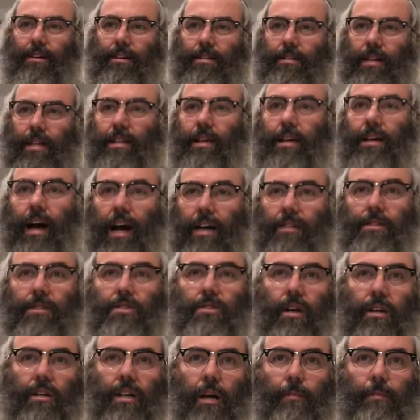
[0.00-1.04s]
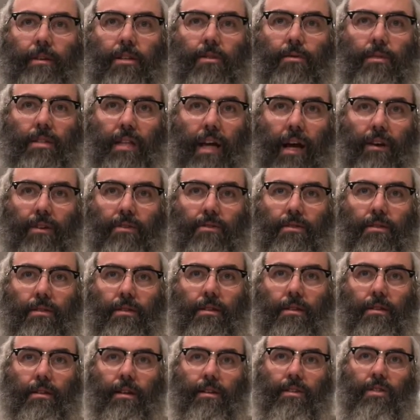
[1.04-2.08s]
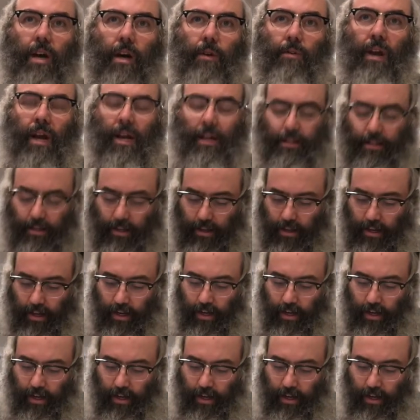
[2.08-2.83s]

that the Chazan's not coming to his house? It's not right.